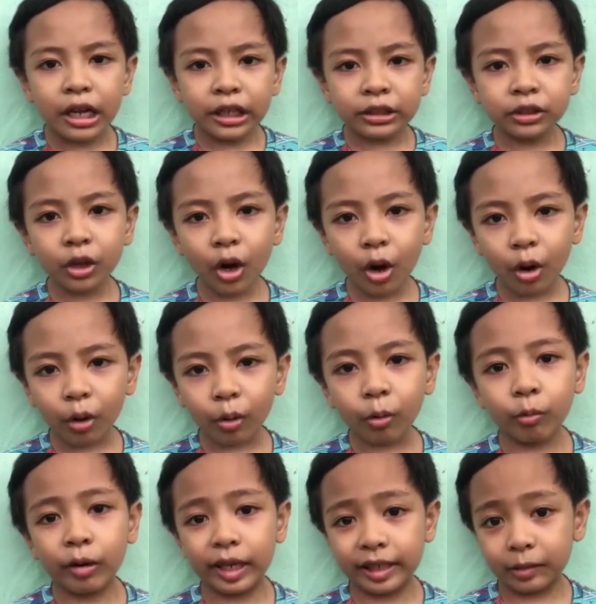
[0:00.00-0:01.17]
So,
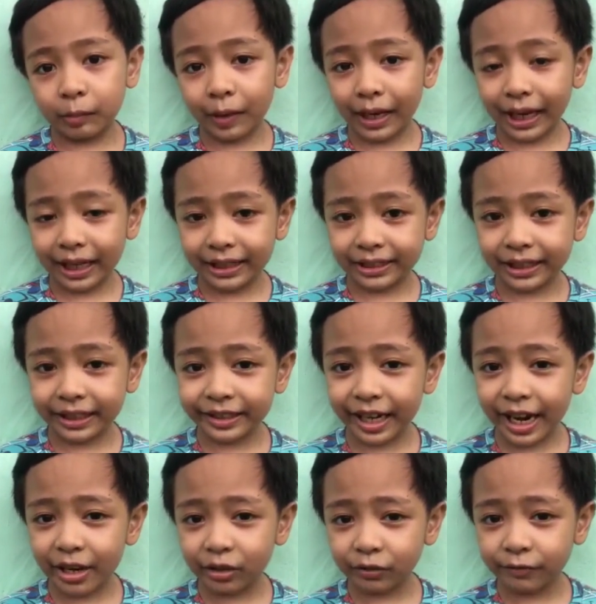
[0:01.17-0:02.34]
why I said
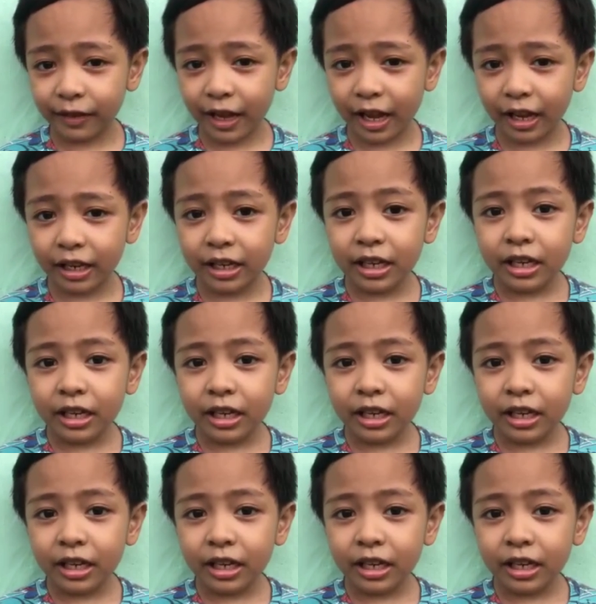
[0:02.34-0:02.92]
Jarval